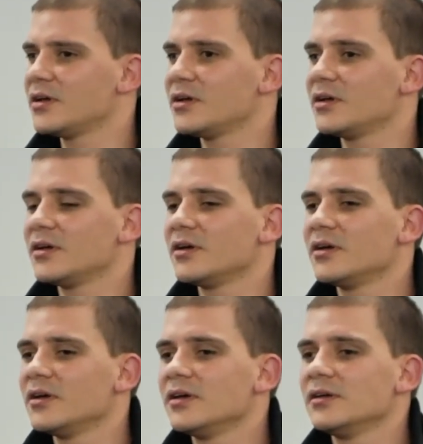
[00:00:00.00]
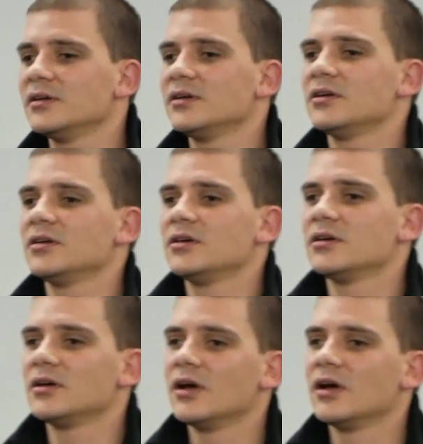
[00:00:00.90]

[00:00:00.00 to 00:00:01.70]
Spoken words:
No one is speaking in this clip.